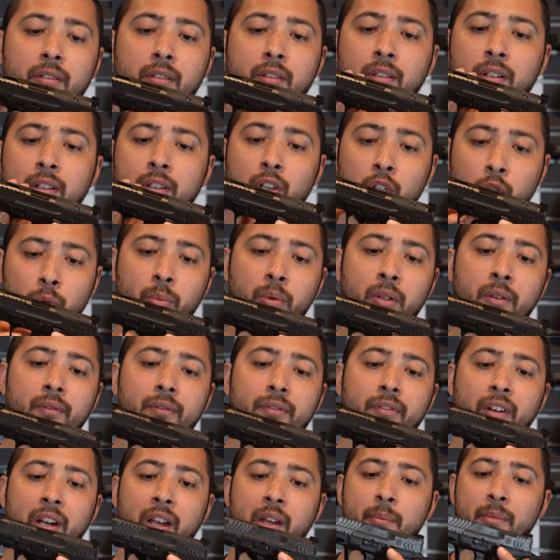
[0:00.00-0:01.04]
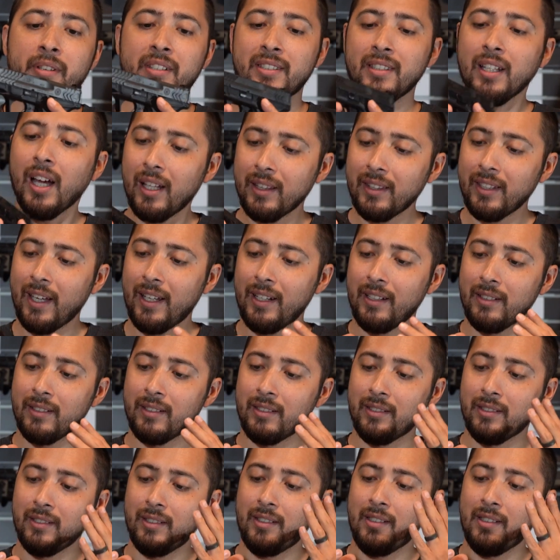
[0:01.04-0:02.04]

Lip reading: the aluminum frame, is not that it's